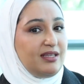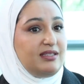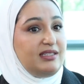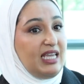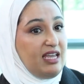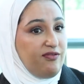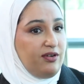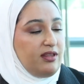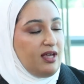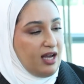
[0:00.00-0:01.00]
is
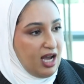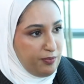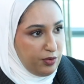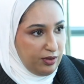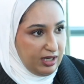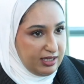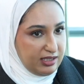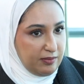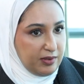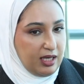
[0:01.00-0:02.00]
safer than
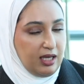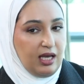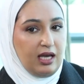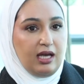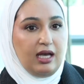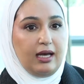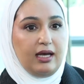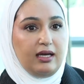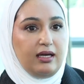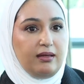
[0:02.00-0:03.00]
hypoglycemia.
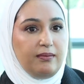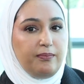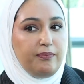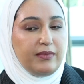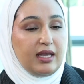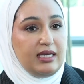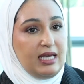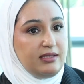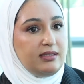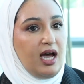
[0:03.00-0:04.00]

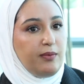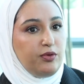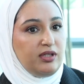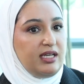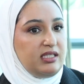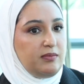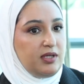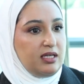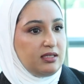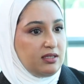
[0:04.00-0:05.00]
Yes,
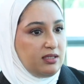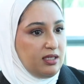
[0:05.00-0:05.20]
hypoglycemia is a